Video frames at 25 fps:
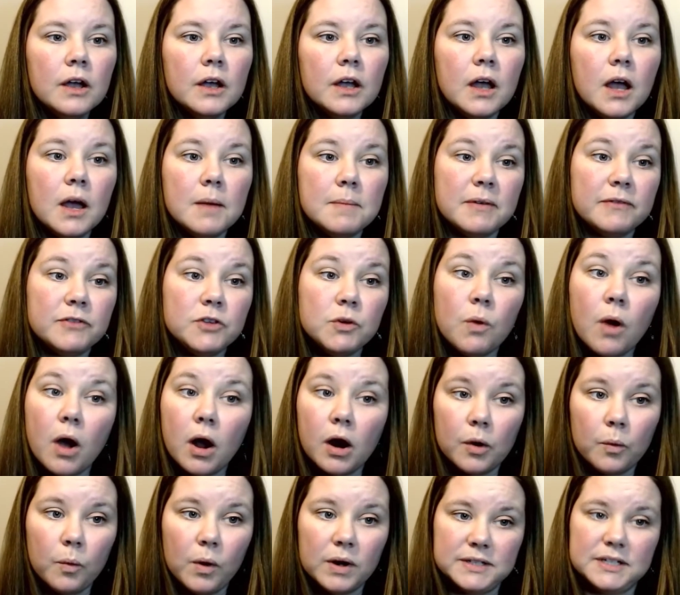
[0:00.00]
If you
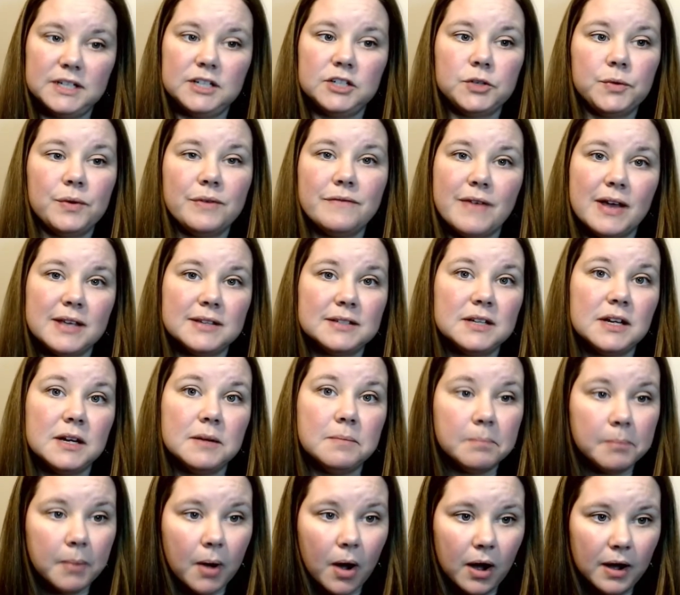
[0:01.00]
are wanting to invest
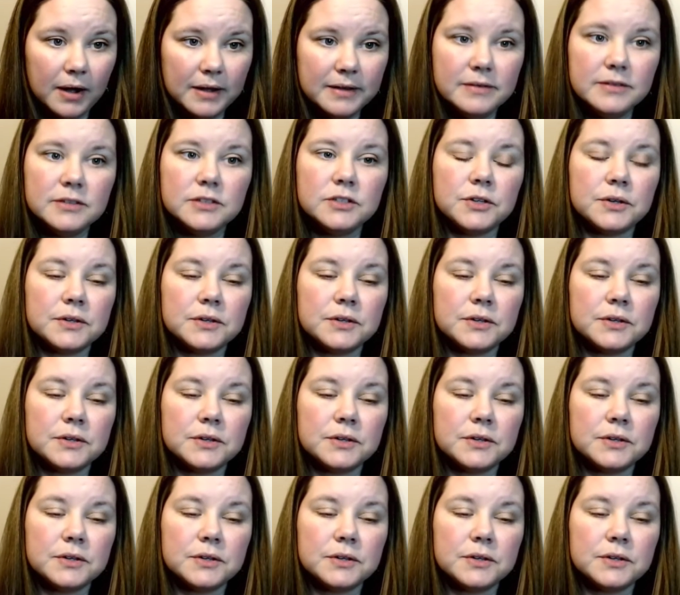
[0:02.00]
in bonds,